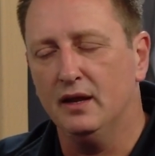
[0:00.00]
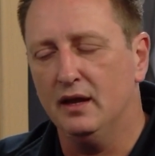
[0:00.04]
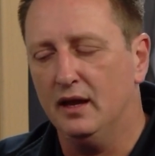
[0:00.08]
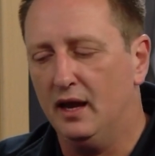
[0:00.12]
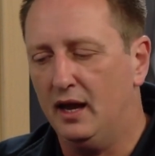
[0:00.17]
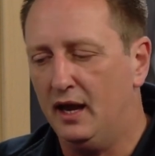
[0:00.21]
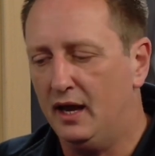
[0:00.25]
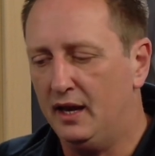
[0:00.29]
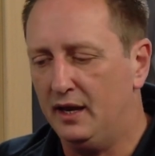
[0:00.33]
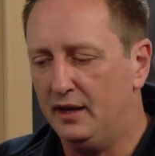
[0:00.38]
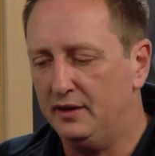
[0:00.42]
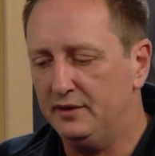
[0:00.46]

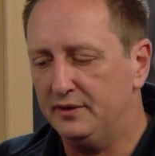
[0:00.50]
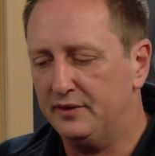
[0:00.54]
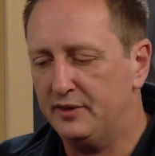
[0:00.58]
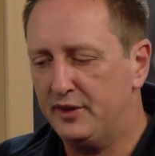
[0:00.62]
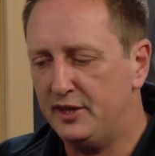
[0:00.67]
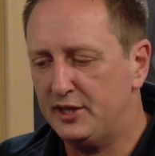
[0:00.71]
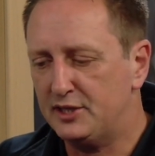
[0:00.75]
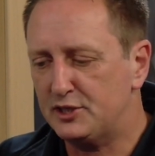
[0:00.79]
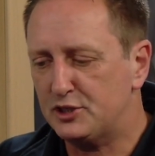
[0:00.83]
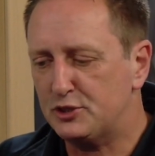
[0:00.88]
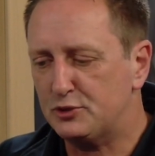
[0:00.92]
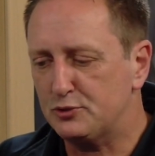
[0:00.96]
And
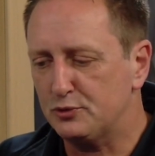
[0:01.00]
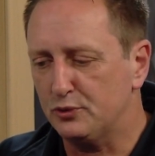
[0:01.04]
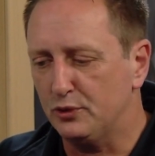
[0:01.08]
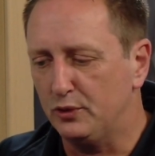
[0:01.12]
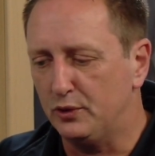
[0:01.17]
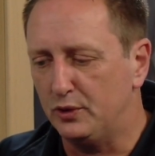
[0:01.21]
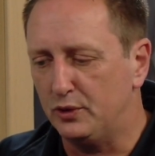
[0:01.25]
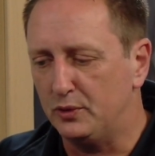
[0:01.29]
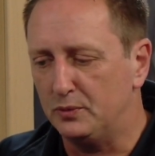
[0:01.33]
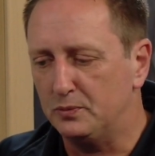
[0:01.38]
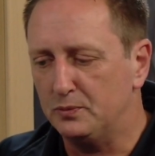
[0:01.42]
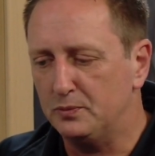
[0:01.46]
this
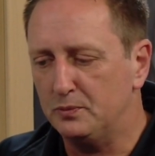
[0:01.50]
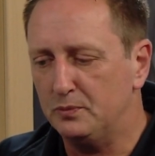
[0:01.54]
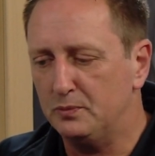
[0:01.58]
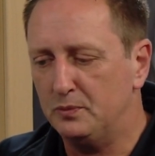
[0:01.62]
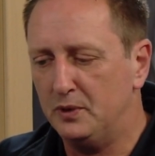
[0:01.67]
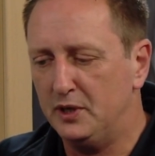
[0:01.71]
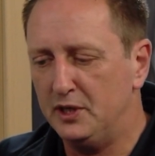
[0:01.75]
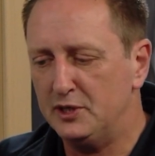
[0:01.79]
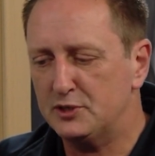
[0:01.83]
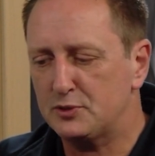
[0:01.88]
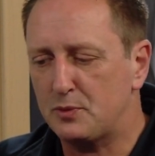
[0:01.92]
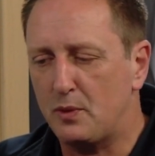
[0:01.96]
straw
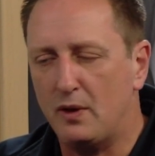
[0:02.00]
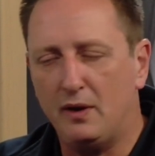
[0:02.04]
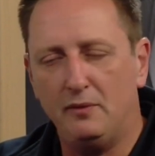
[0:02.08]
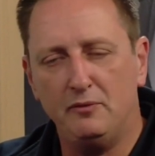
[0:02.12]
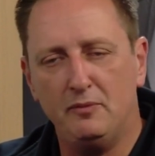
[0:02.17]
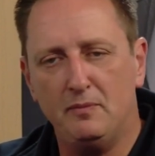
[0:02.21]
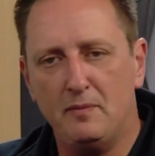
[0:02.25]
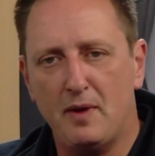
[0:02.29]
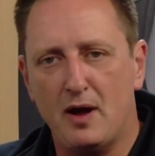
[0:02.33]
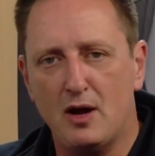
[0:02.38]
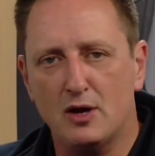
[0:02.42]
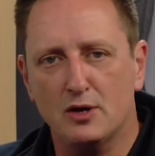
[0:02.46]
is quite
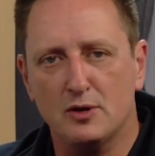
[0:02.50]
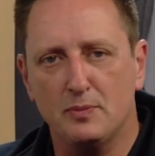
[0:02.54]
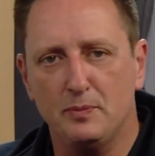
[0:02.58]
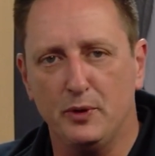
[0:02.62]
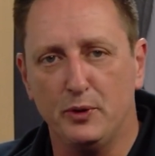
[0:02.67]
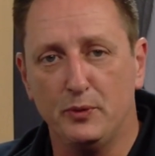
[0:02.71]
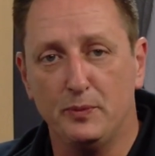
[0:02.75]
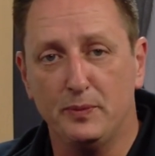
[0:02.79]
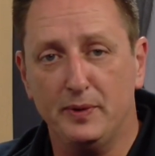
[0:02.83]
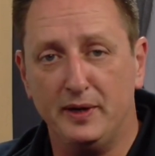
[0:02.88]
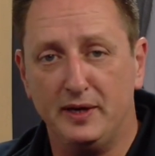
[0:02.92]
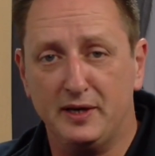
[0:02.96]
remarkable
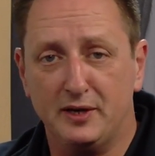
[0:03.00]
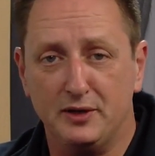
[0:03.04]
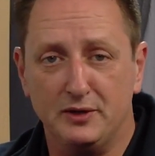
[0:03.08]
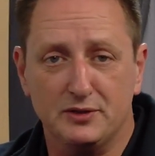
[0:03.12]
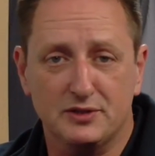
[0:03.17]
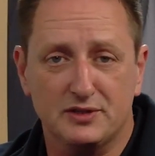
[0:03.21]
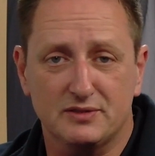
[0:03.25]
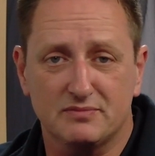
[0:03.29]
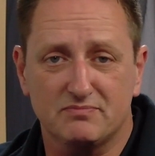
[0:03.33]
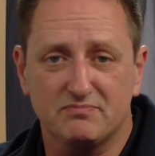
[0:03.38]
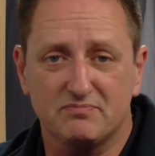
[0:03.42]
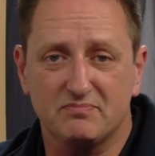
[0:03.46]

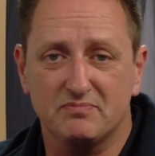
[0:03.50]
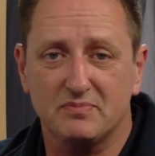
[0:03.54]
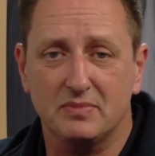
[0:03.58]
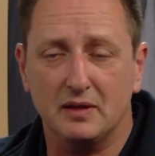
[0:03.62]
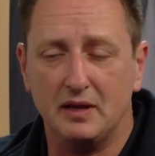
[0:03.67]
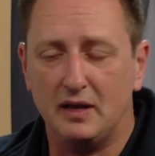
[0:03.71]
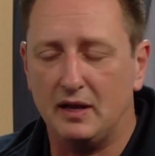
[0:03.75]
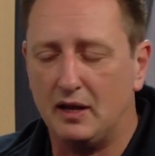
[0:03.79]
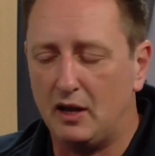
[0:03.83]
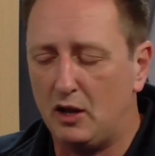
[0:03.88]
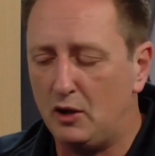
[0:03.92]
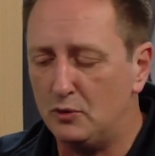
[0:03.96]
because
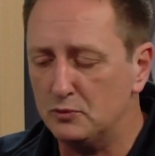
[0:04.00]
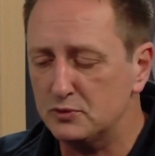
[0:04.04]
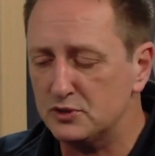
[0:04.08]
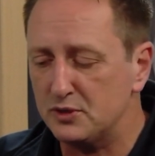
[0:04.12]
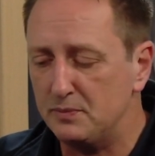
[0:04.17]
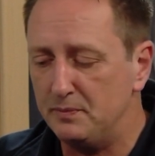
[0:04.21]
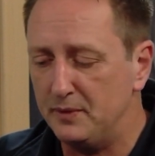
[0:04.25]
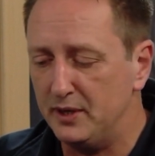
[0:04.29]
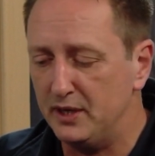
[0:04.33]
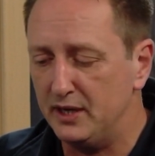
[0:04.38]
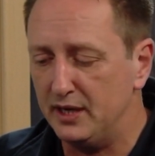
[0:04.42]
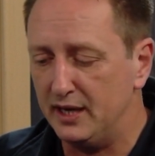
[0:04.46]

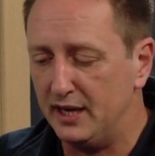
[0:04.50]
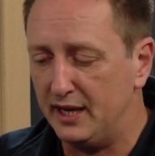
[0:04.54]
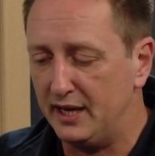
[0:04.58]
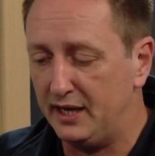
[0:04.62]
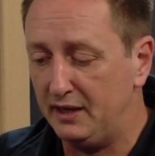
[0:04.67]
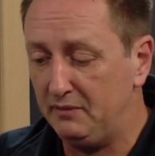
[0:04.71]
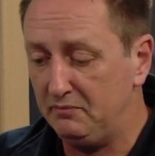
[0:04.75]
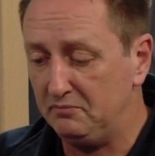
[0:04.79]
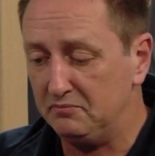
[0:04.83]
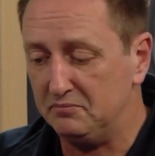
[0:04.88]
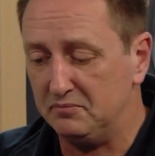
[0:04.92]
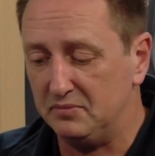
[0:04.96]

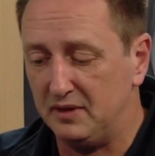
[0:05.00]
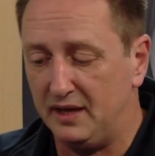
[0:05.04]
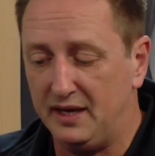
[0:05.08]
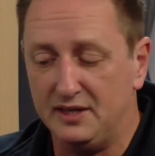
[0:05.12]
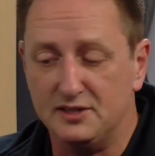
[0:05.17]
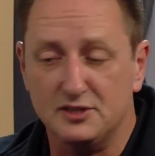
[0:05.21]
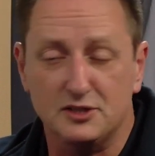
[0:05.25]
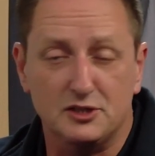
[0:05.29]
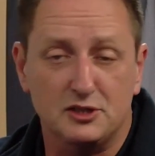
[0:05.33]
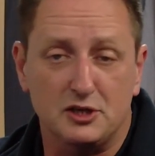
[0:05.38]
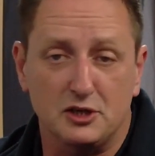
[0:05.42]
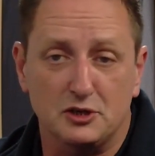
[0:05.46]
ultimately
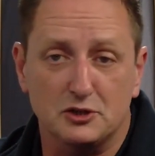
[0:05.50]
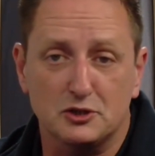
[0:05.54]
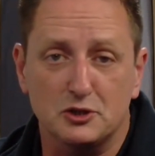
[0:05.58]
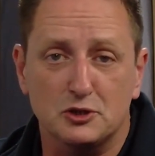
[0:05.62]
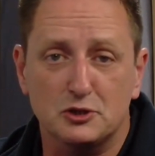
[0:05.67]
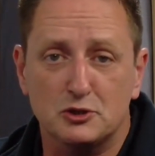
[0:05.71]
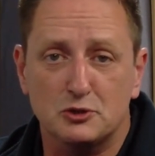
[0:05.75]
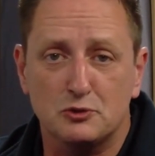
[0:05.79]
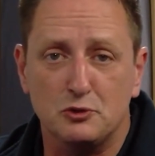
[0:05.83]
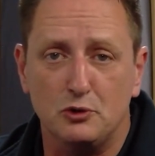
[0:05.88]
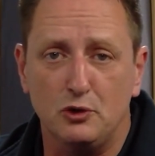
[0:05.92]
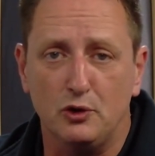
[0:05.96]
it's just a
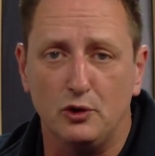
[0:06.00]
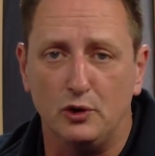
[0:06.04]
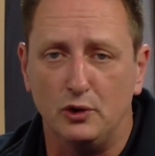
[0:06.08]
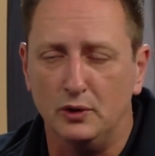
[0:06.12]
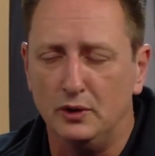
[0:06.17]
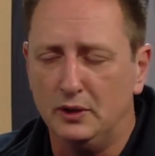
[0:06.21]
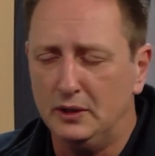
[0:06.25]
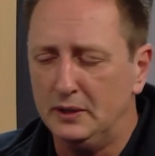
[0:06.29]
straw,